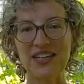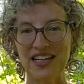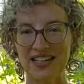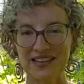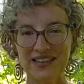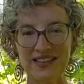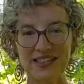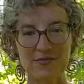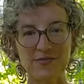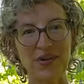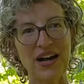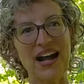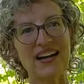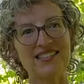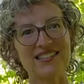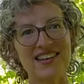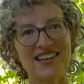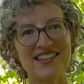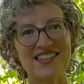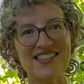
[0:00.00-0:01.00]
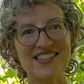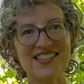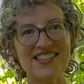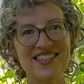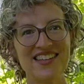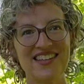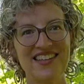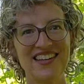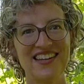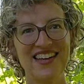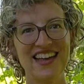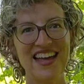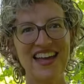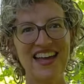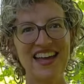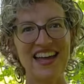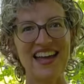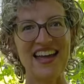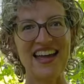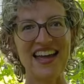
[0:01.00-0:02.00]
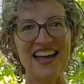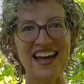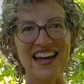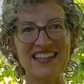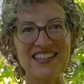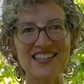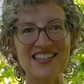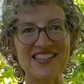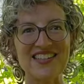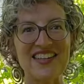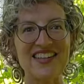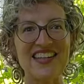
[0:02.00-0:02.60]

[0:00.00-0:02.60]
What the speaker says: in this practice, and